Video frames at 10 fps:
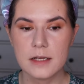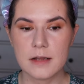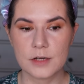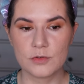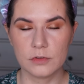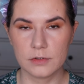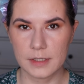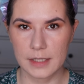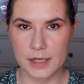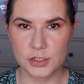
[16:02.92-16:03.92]
natural
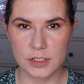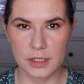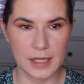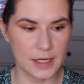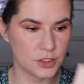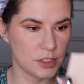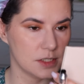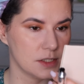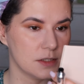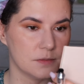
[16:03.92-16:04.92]
looking lash
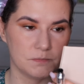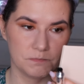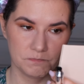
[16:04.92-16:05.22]
lashes